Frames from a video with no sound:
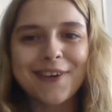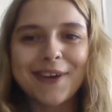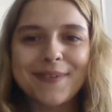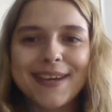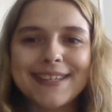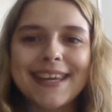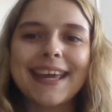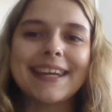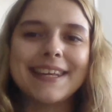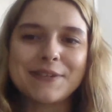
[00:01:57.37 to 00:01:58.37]
try
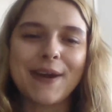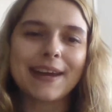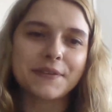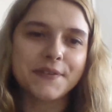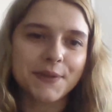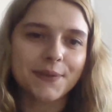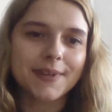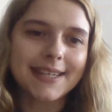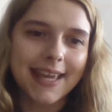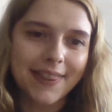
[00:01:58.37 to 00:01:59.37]
reading an interactive story
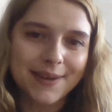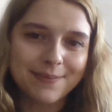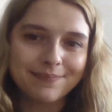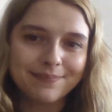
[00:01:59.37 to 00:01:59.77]
together.